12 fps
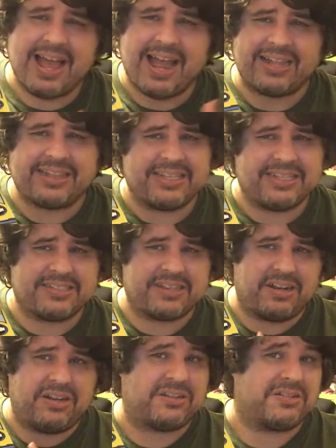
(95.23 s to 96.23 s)
I think he's
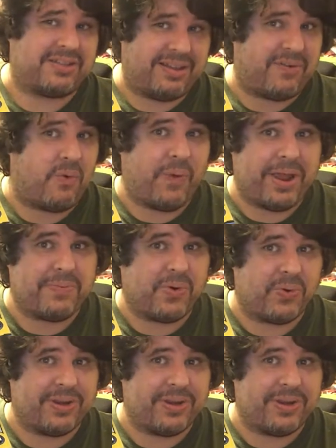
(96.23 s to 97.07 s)
gonna look like way more